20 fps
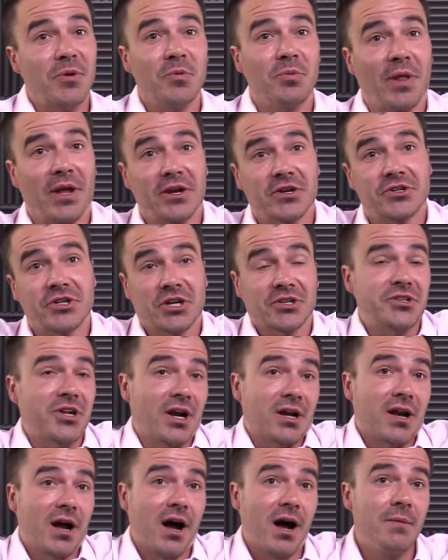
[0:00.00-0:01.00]
who play on
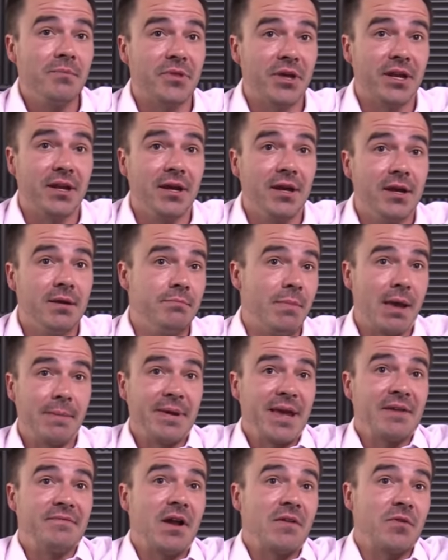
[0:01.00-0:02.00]
chess.com that
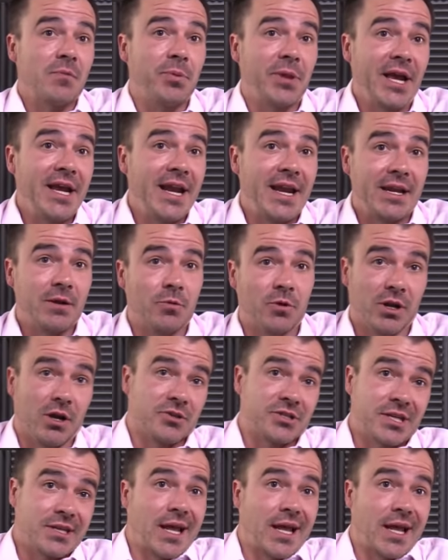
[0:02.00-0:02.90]
maybe have never played anywhere else,